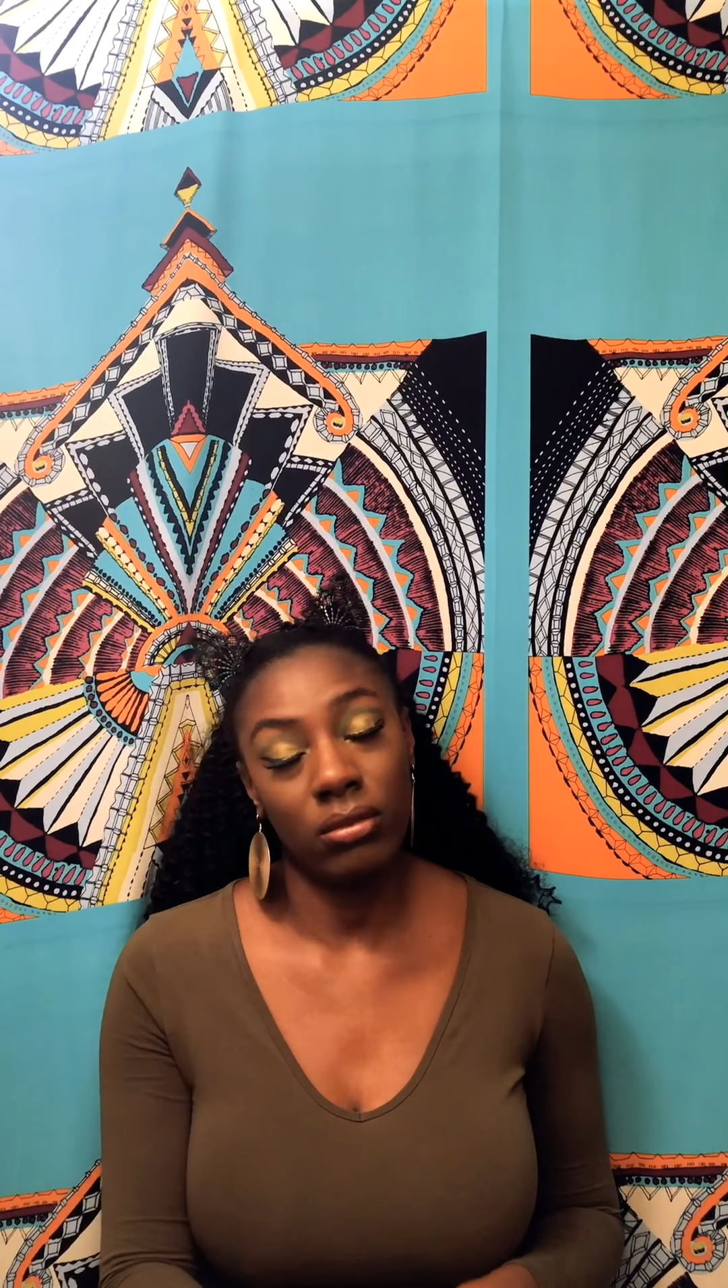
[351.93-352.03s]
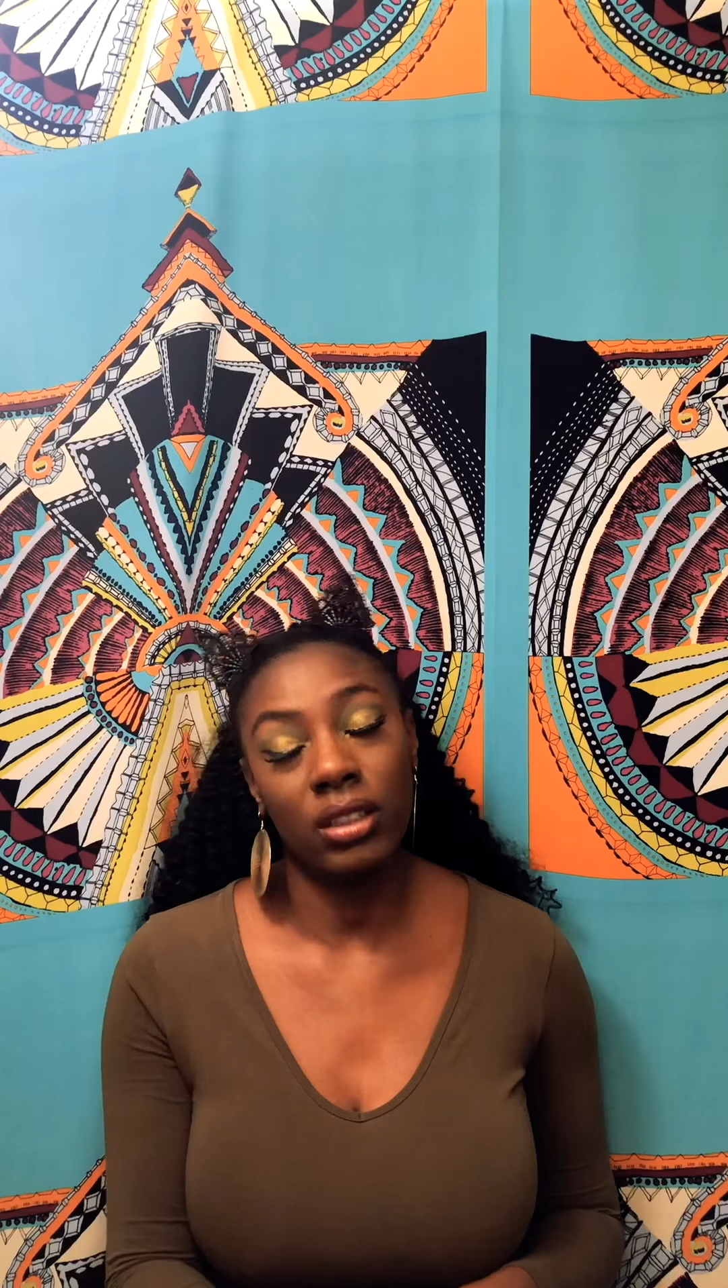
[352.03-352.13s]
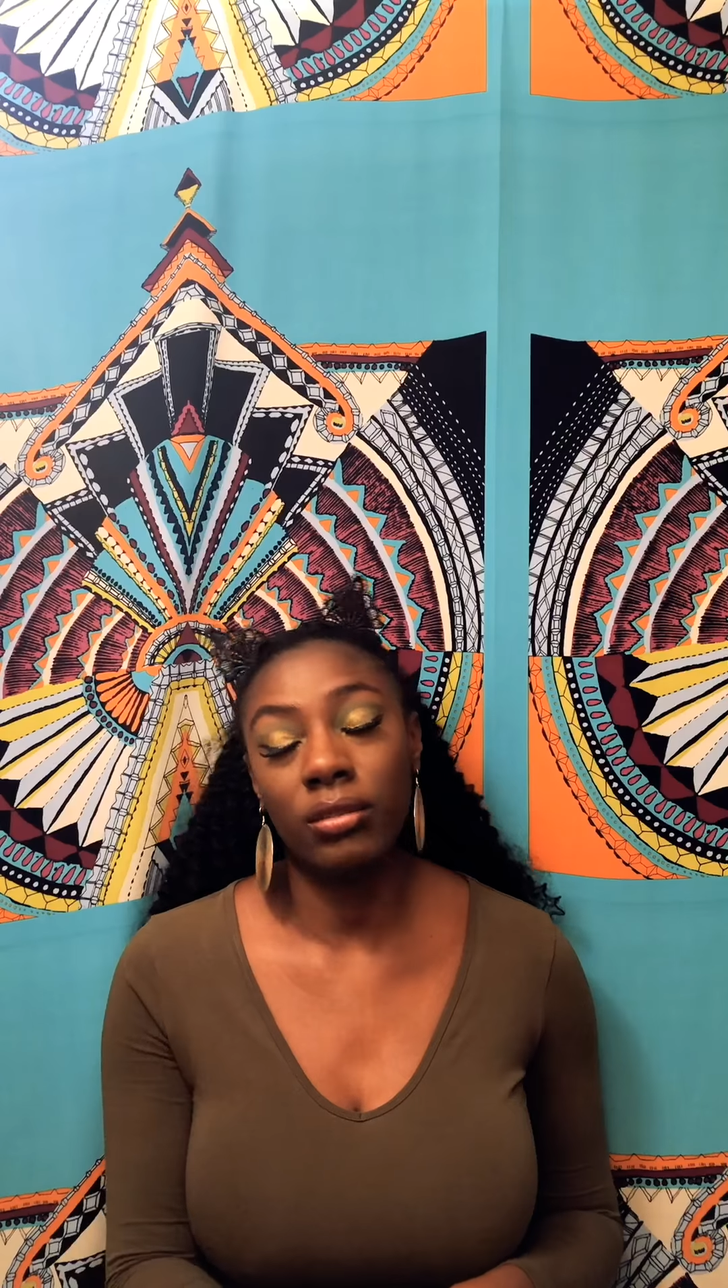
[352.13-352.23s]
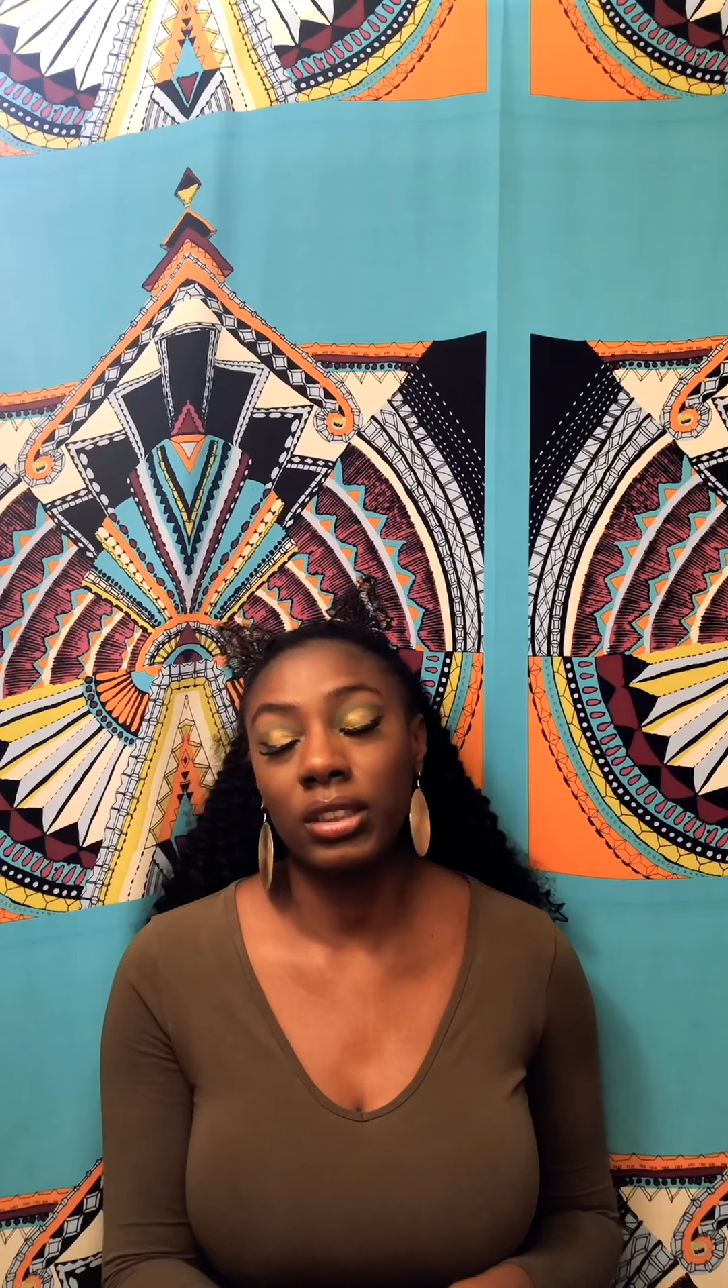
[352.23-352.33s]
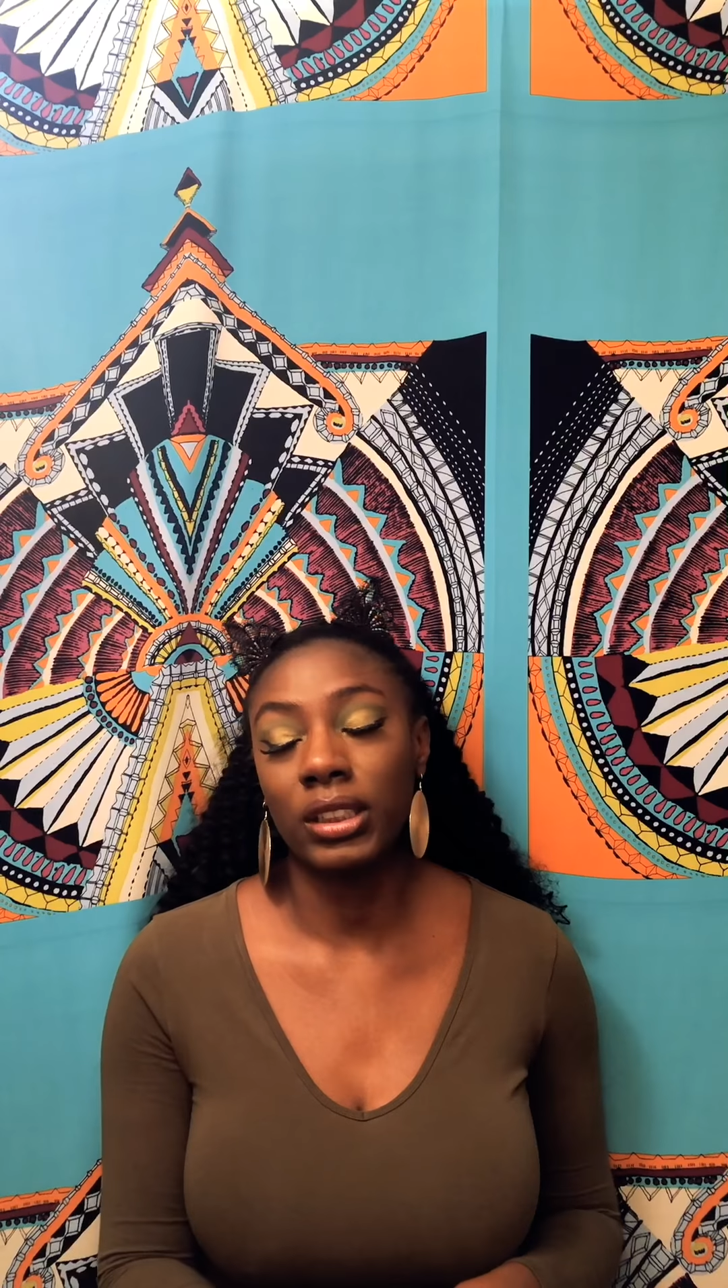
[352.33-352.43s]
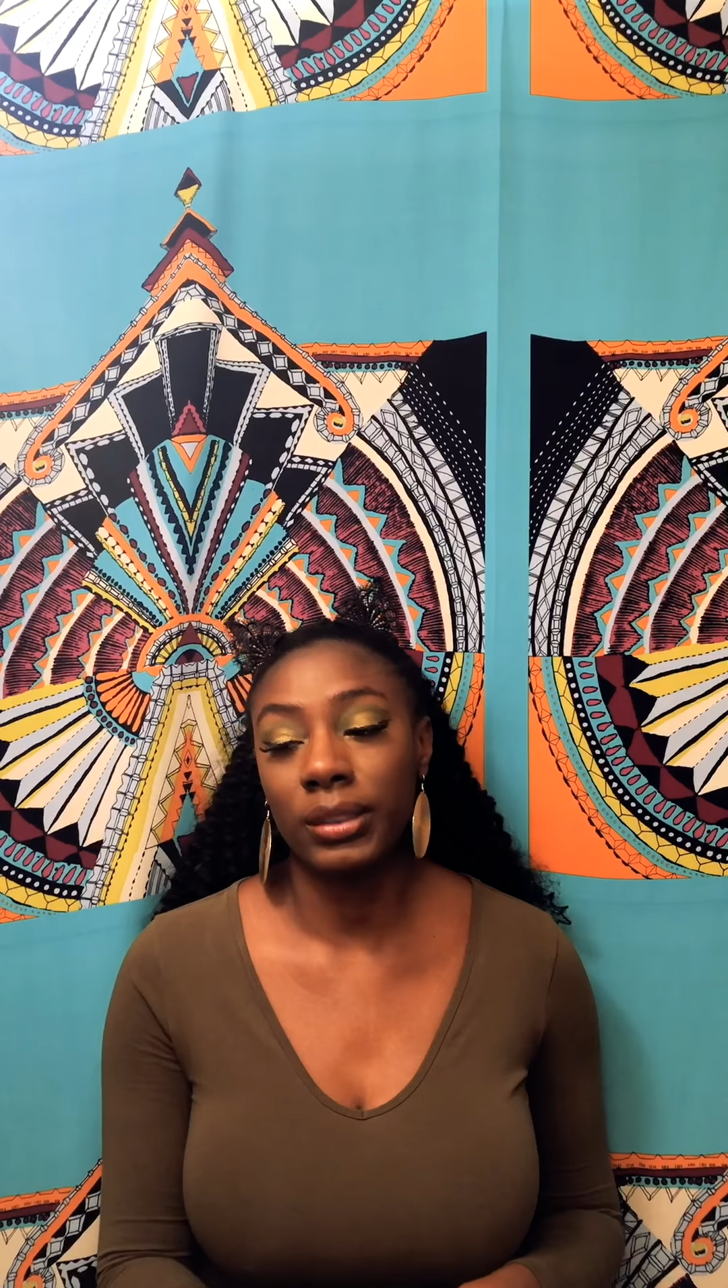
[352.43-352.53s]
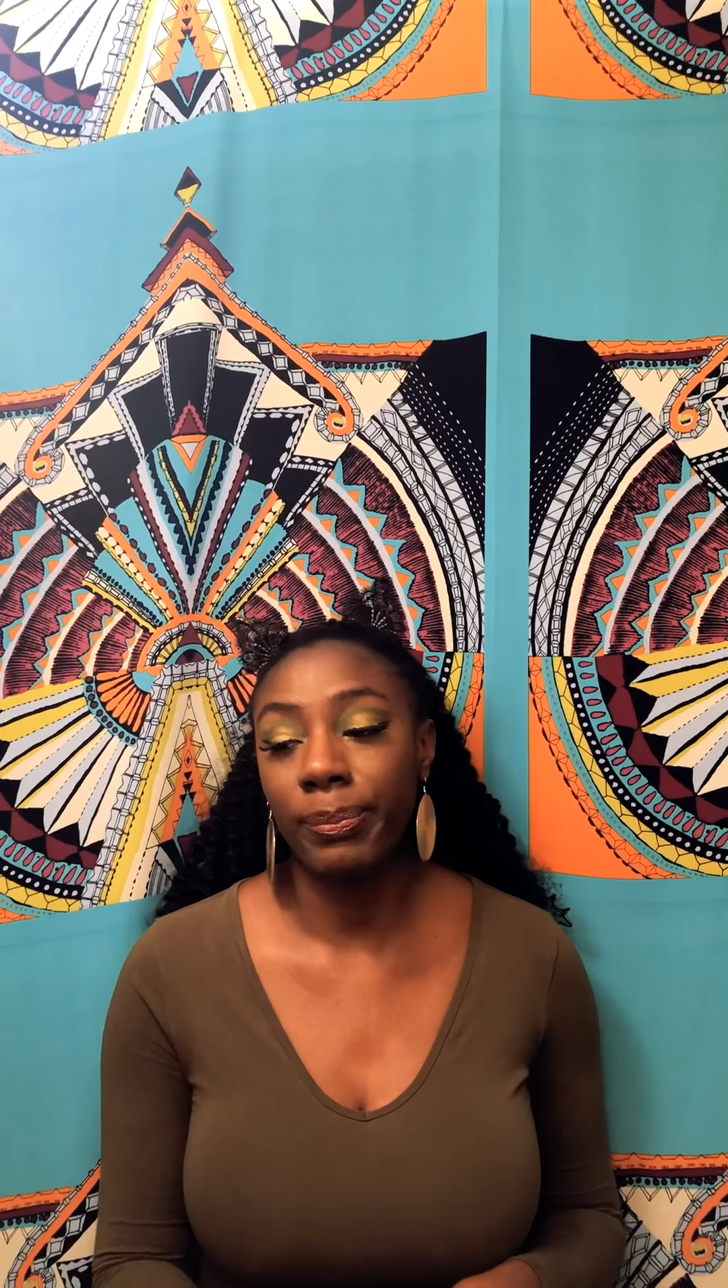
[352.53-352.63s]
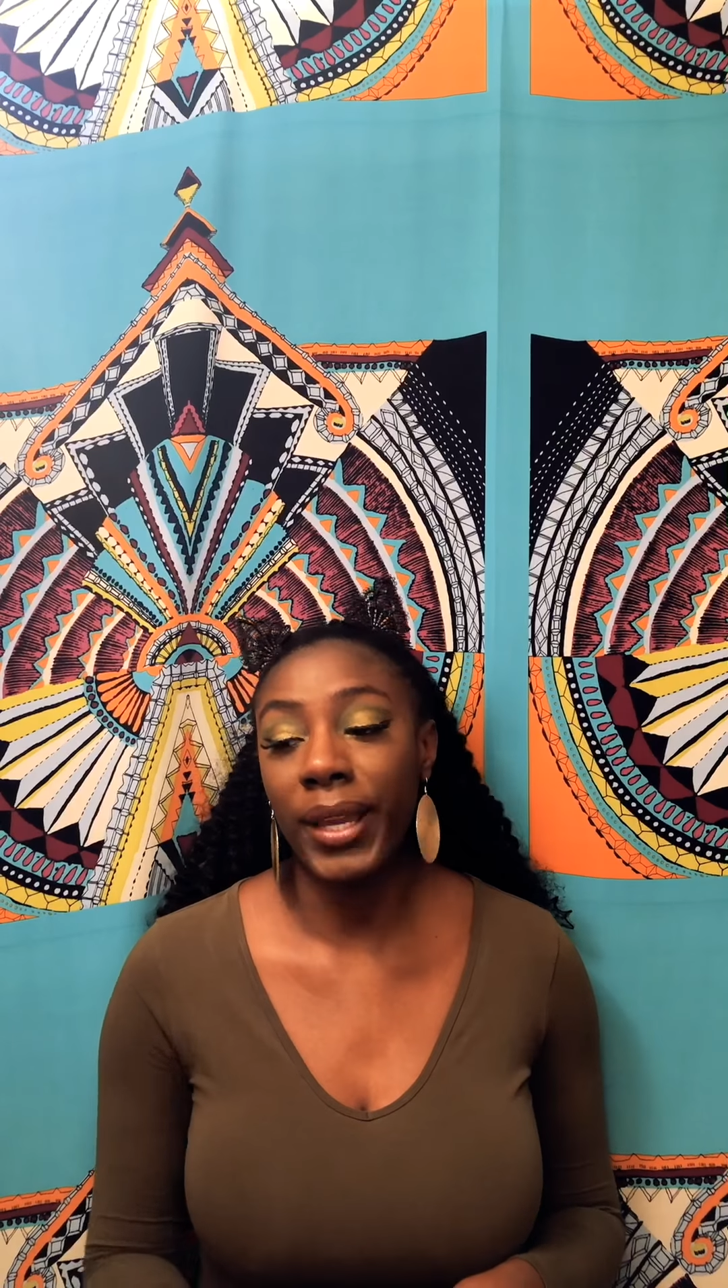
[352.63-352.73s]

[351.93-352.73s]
it was